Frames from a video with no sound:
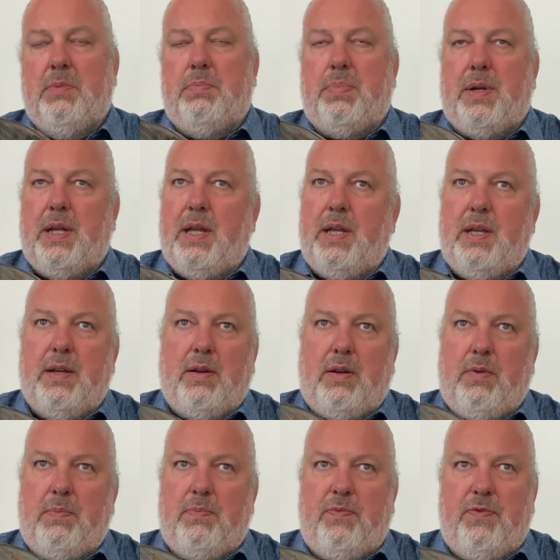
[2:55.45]
play a
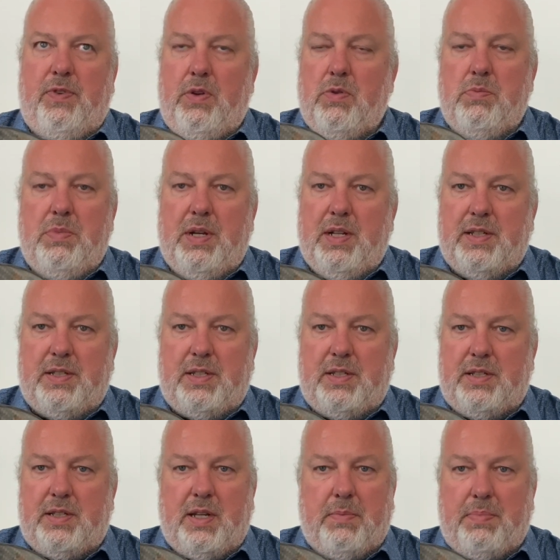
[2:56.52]
few
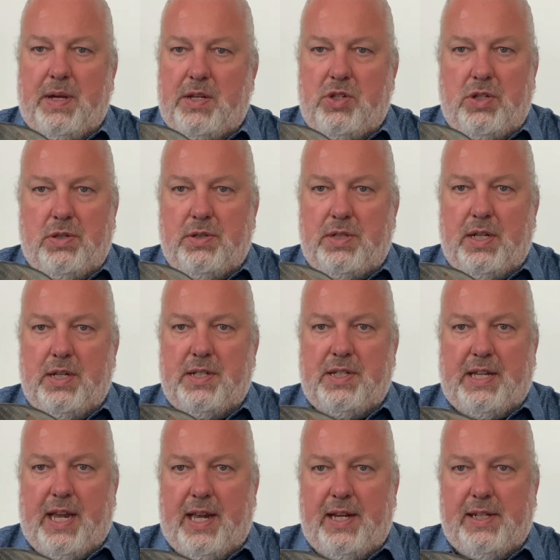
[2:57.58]
minutes arpeggios and
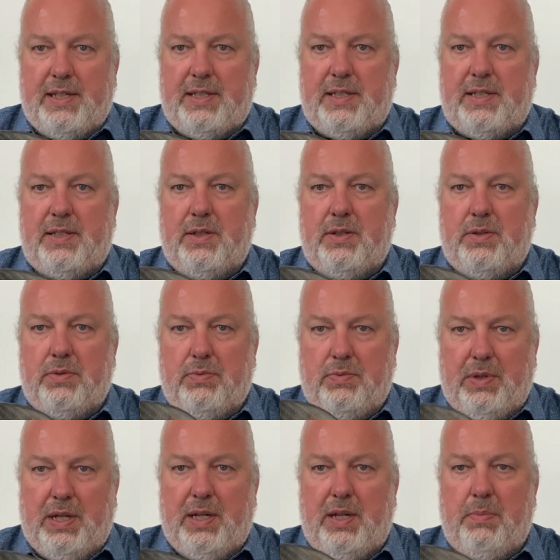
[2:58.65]
scales to really